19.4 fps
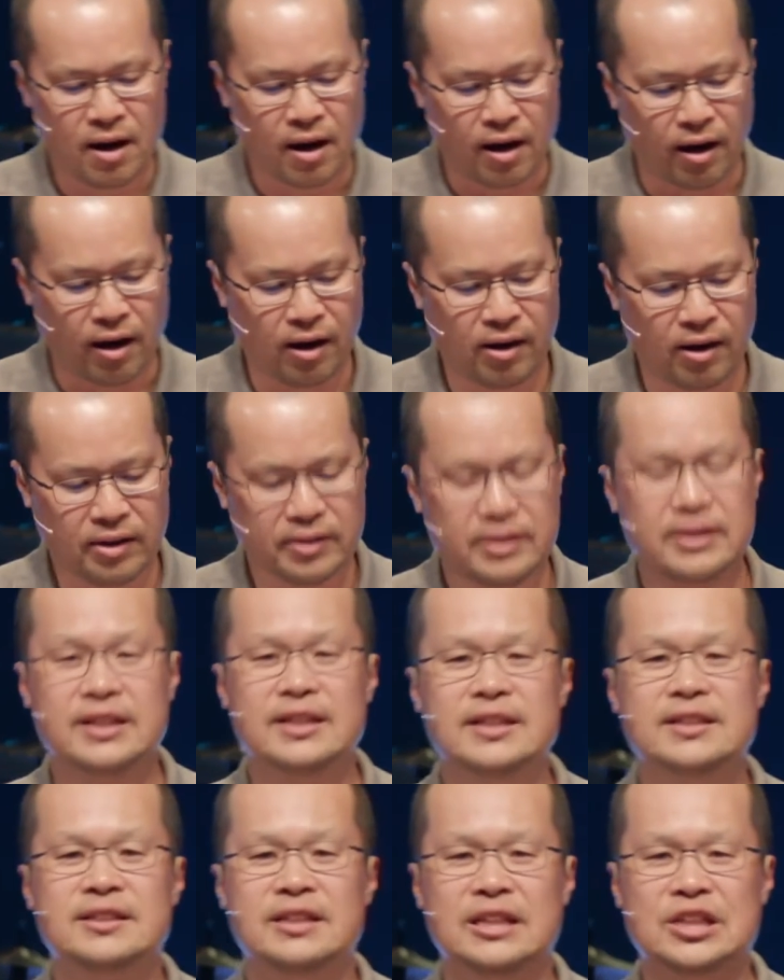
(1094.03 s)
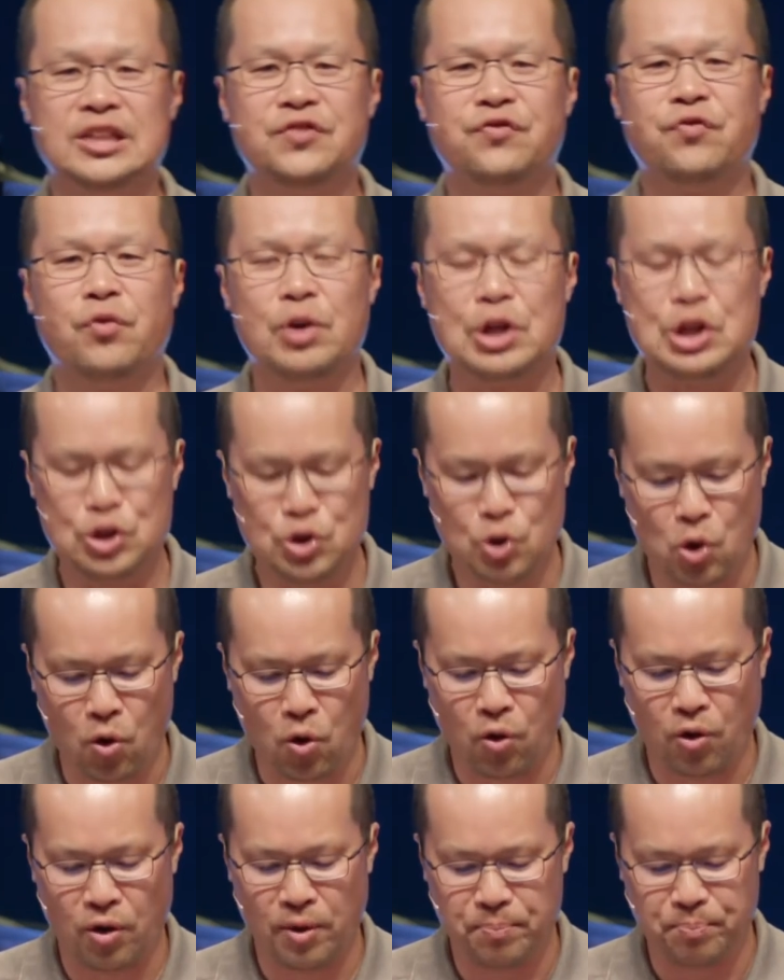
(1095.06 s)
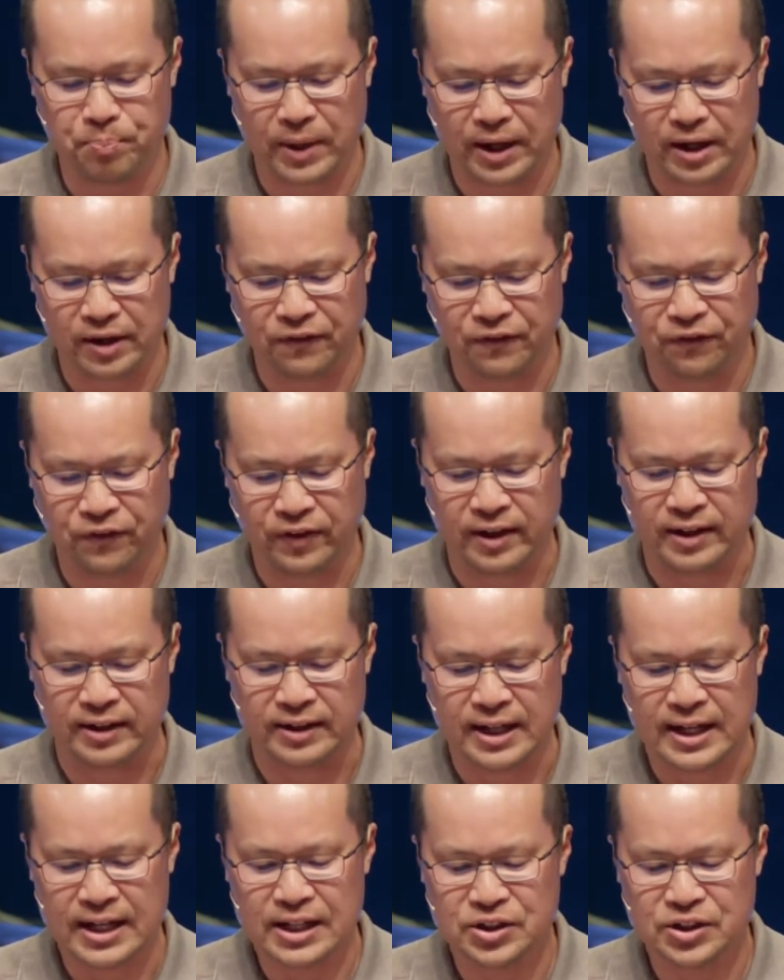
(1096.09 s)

all this is for your benefit,